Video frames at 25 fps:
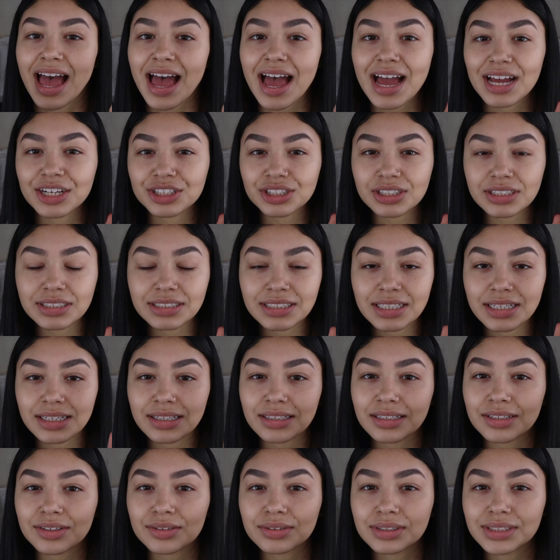I actually did
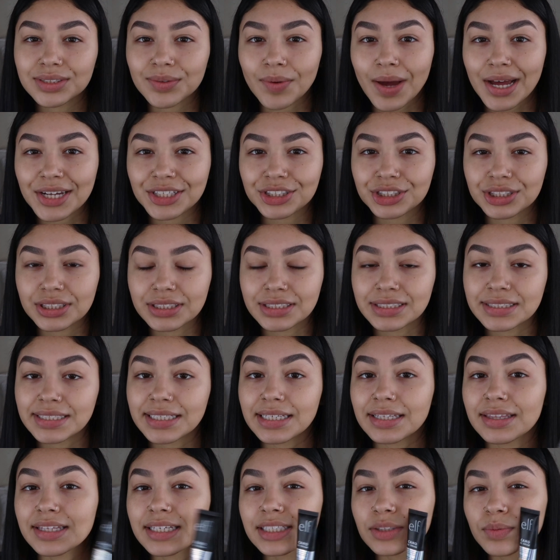a little swatch to
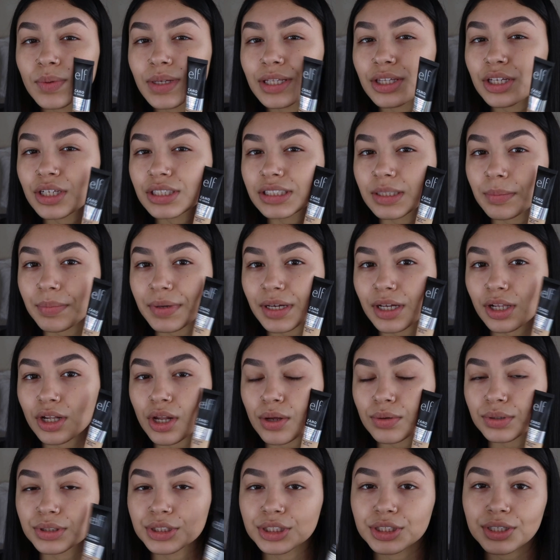see. This one looked a bit
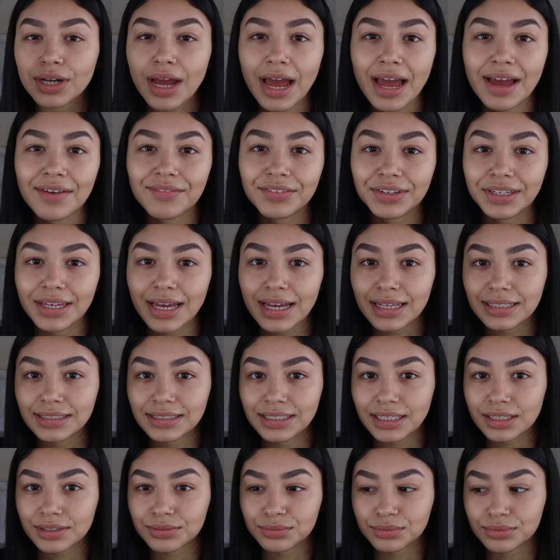closer. I have yet
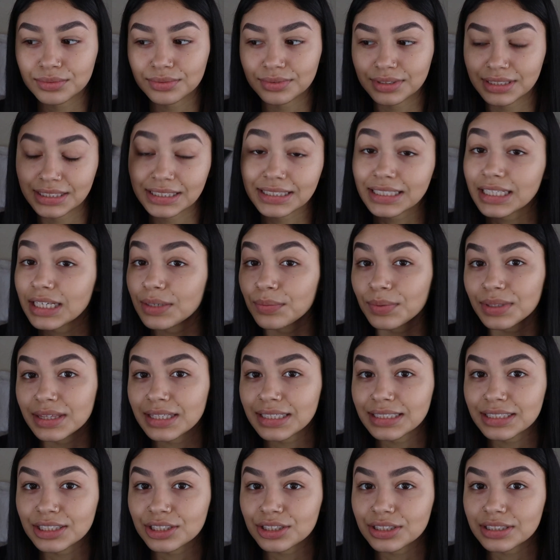to see what
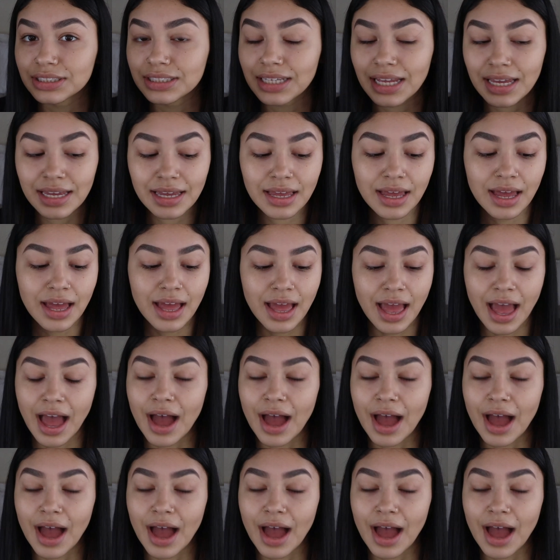this looks like.